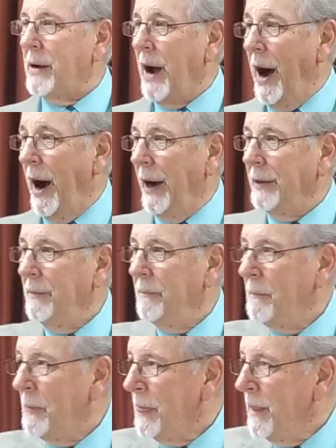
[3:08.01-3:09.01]
God
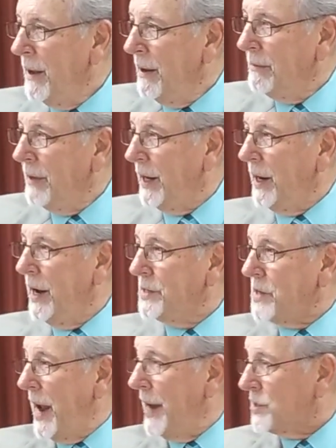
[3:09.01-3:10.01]
that
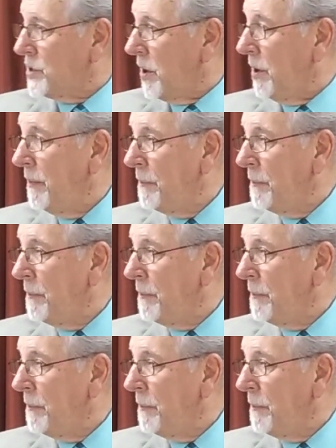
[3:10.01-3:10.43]
his answer,